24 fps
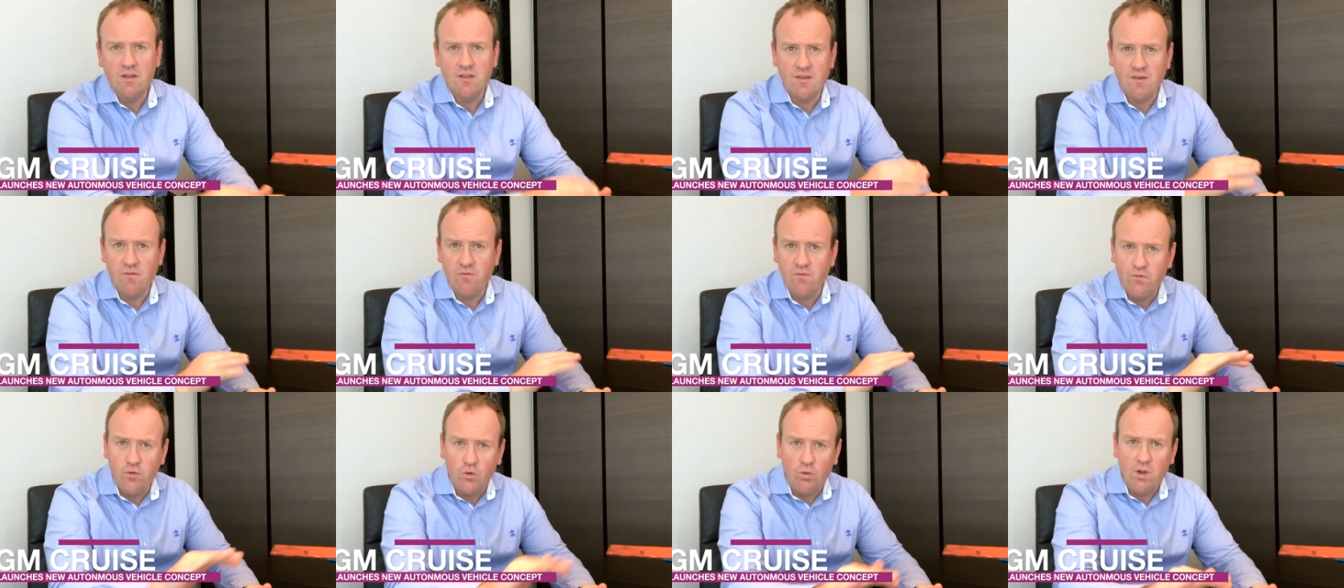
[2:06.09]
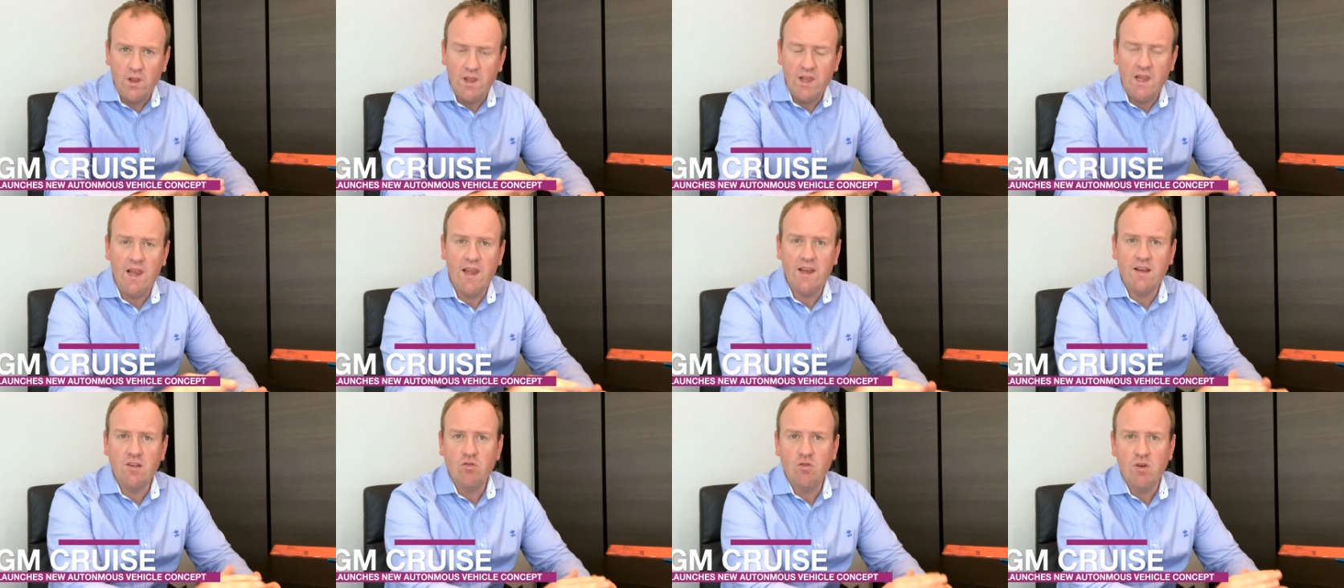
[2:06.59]
It's a full
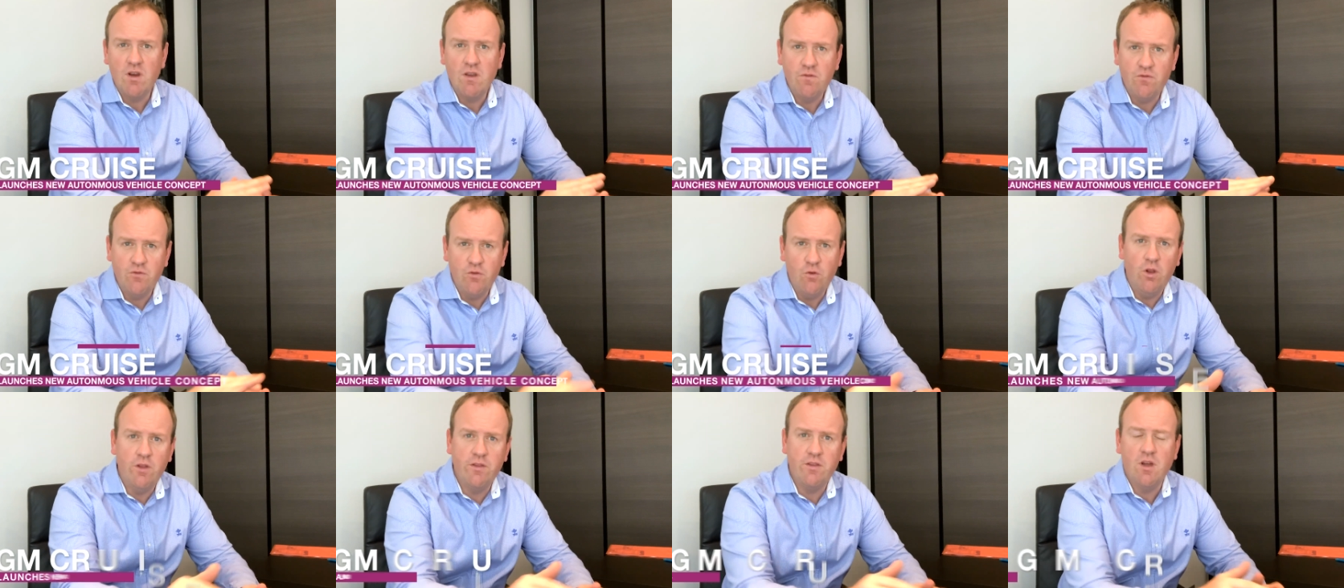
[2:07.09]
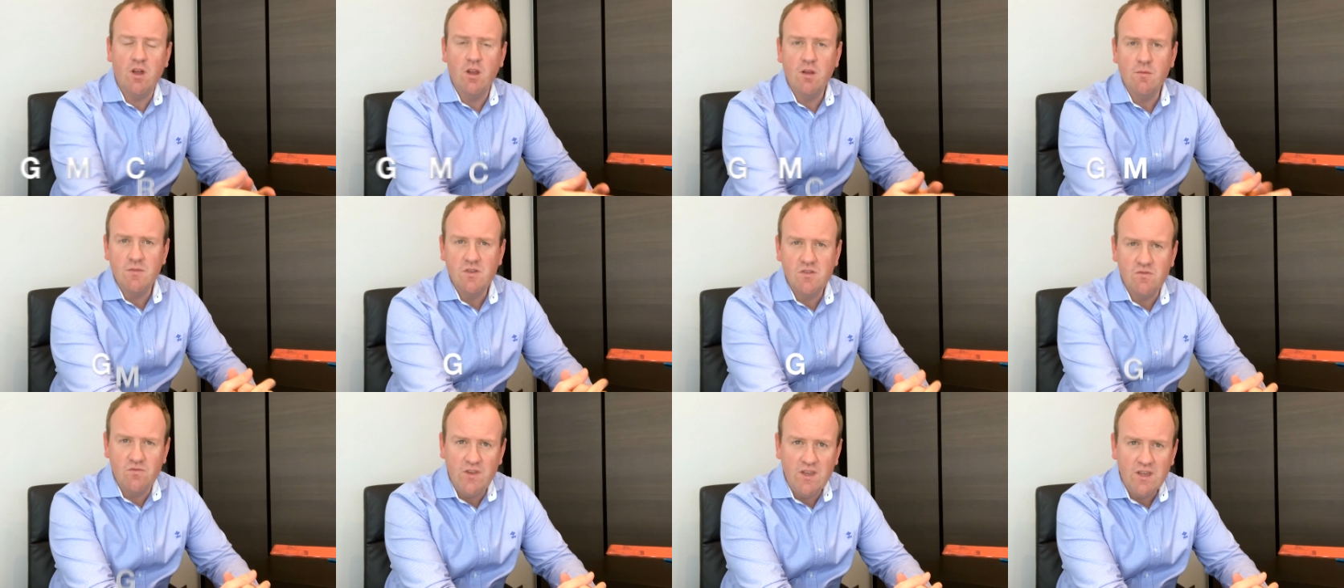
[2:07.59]
electric, full
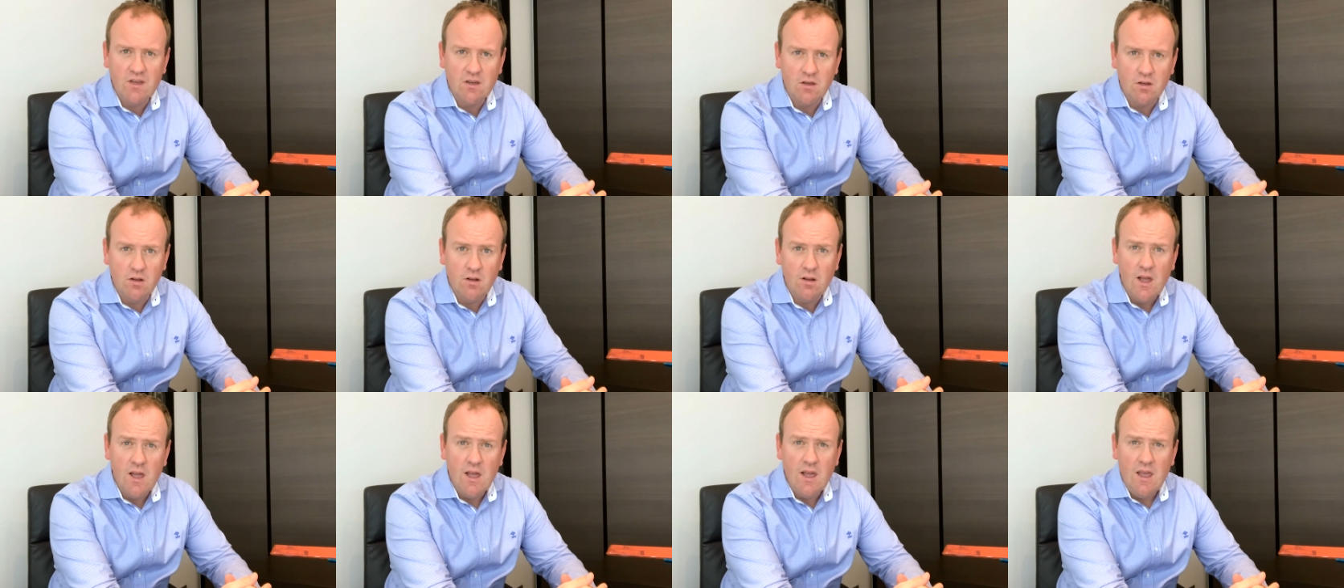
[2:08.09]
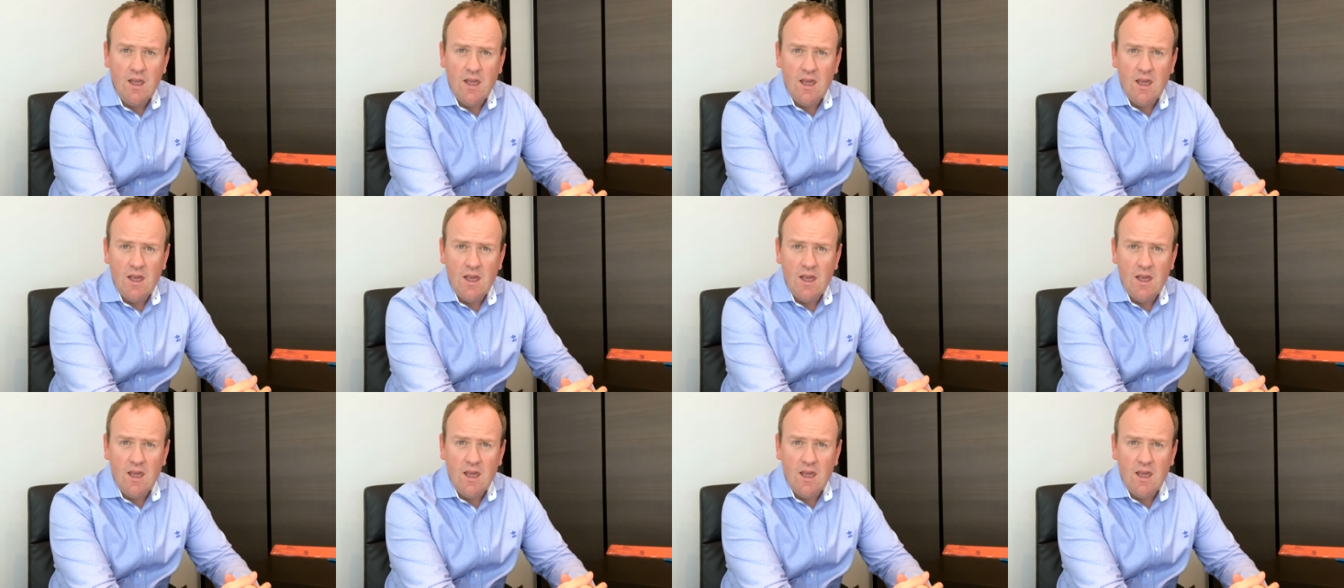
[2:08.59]
autonomous vehicle.